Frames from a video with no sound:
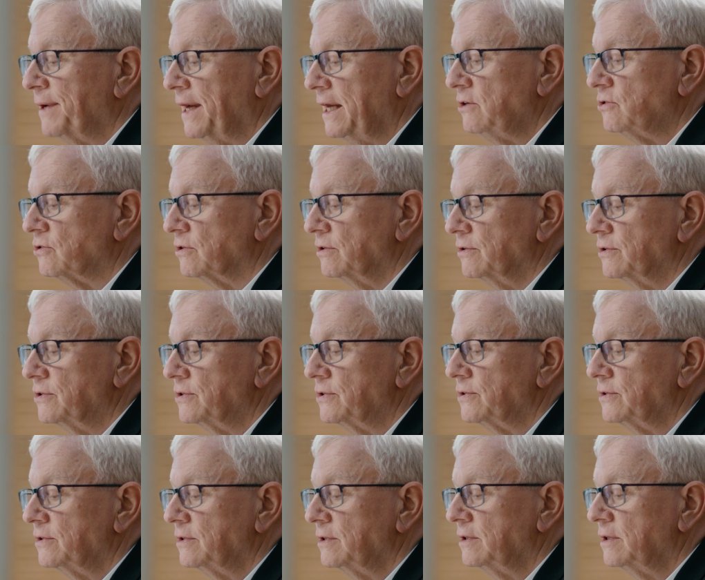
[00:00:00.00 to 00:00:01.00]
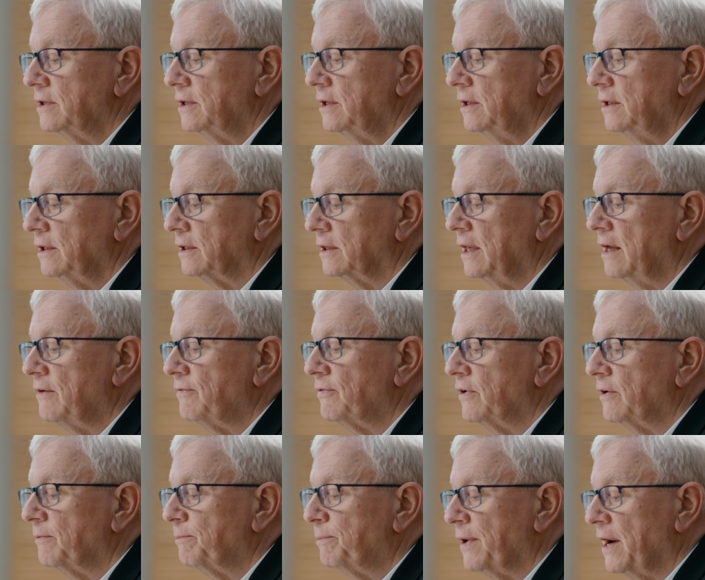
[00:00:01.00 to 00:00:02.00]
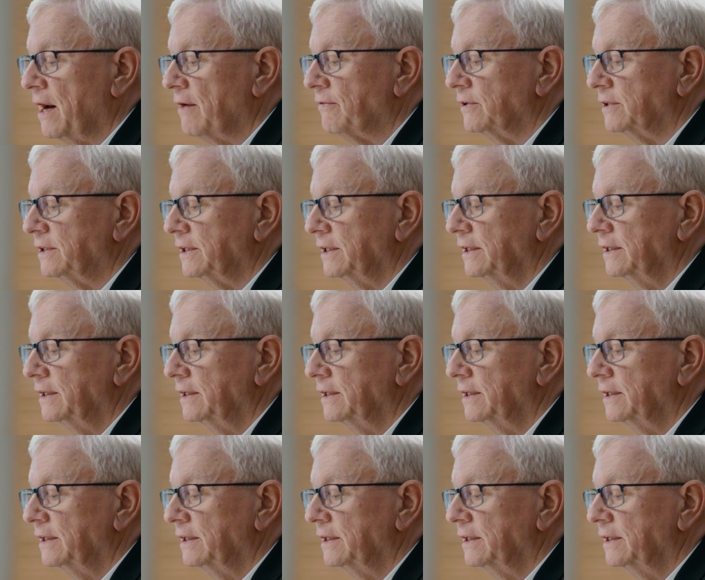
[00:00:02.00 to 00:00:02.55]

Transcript: patience. Pray for us. Lover of poverty.